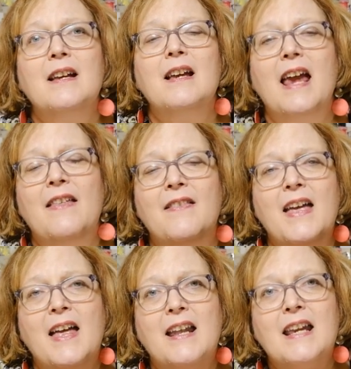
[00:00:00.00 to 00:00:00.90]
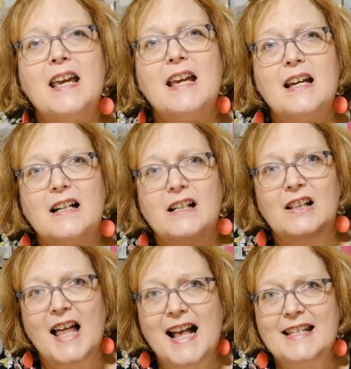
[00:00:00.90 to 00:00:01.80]
and then
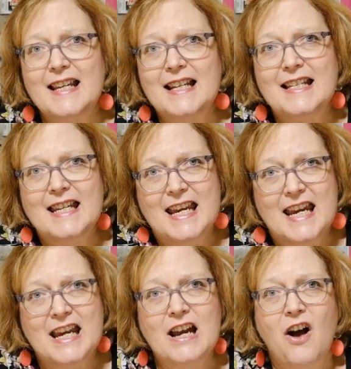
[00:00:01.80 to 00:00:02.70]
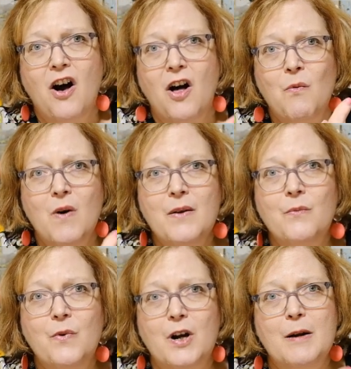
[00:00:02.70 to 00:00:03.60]
classic T, all
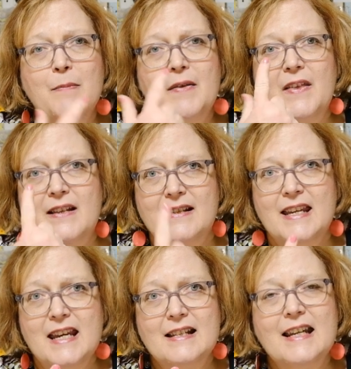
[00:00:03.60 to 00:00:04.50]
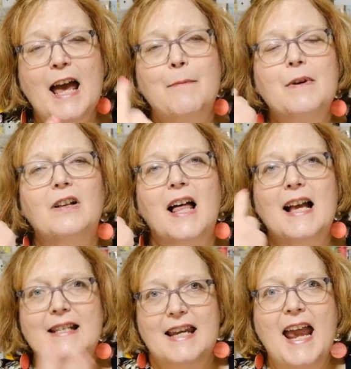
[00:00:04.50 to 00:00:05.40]
one word, but the C is
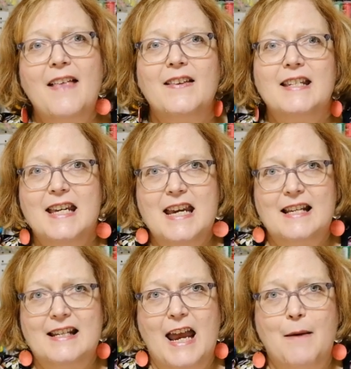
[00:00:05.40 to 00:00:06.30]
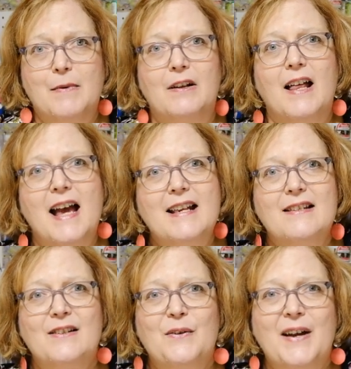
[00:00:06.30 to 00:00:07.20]
capitalized and the T is
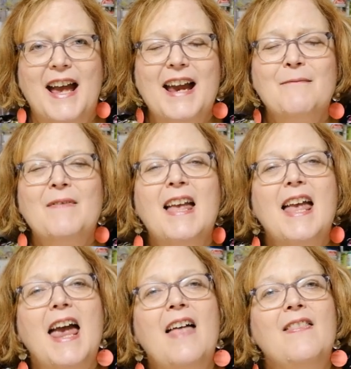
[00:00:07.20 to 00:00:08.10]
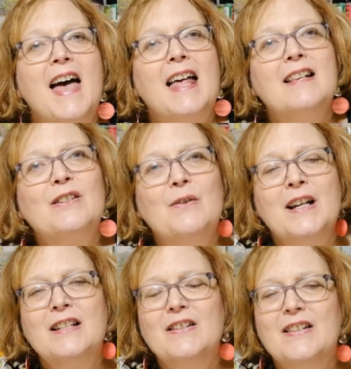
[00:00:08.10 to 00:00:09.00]
capitalized, okay? And that is
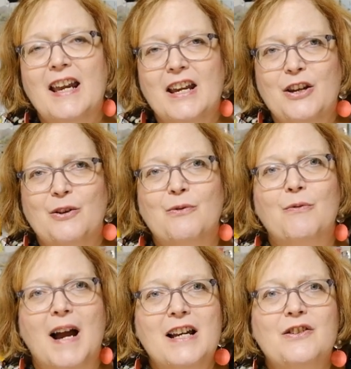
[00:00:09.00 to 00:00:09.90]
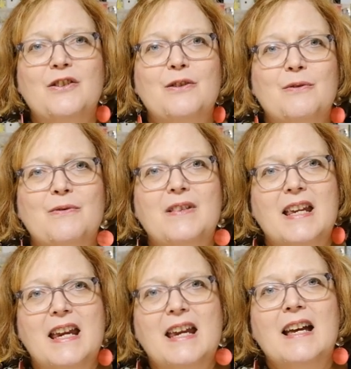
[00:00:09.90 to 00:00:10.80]
going to take you right to
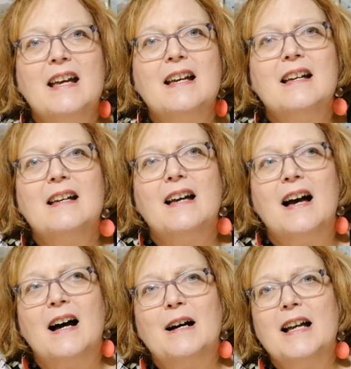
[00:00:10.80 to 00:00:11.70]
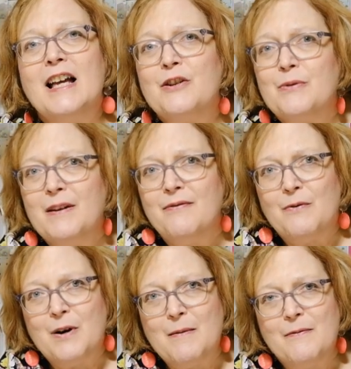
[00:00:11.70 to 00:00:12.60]
the uh, entry
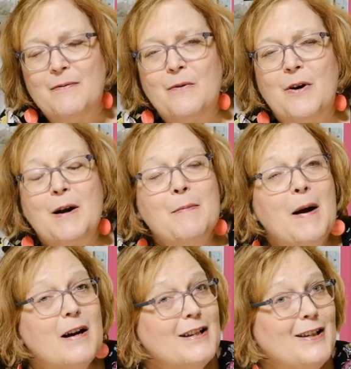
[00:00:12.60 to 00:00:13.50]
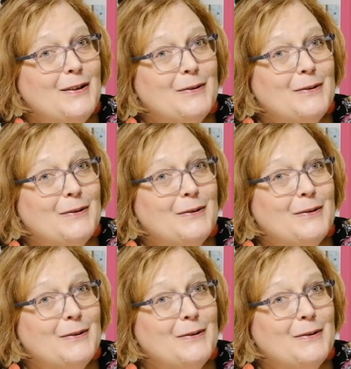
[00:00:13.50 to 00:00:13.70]
form for part two.